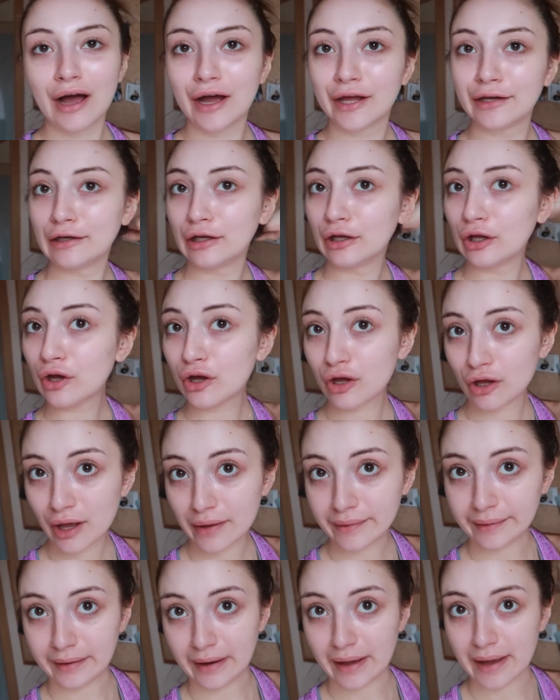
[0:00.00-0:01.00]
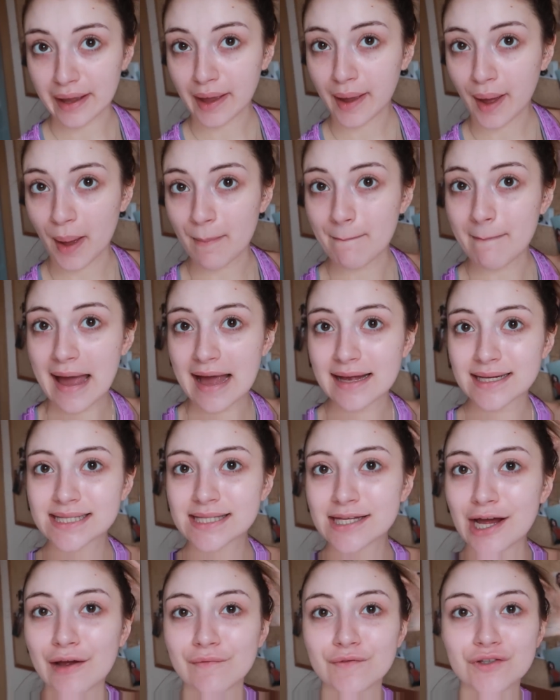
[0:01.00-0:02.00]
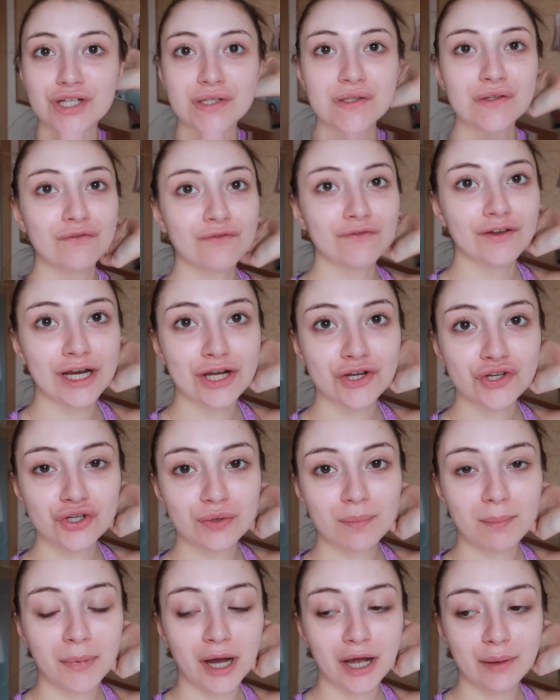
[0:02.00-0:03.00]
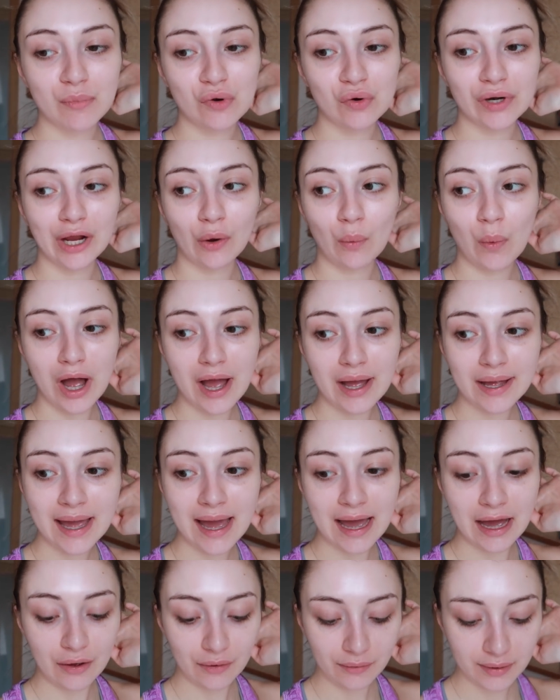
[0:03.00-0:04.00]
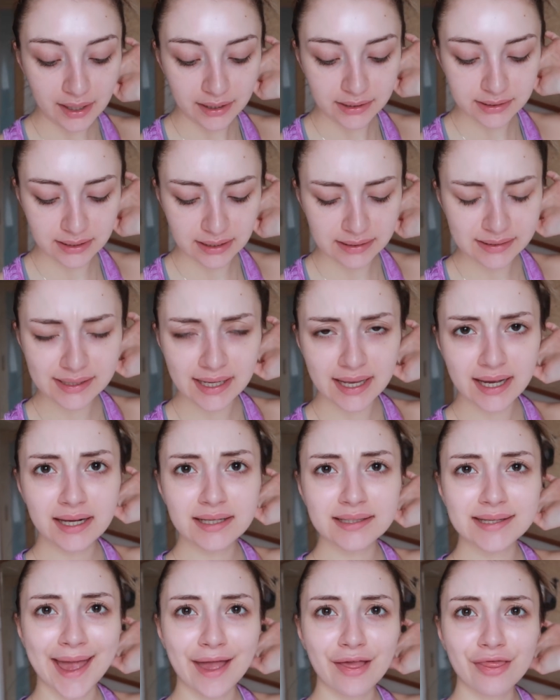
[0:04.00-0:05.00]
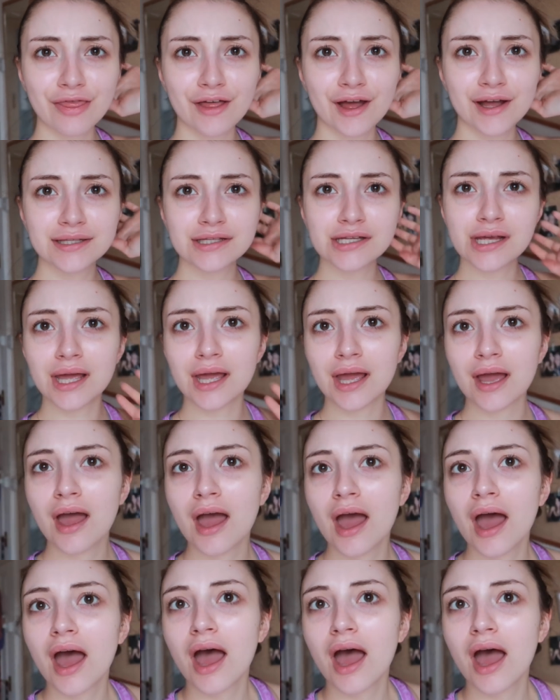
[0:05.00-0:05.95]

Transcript: I look like a mess. I've just finished my morning workout. Did I say it's 8:30?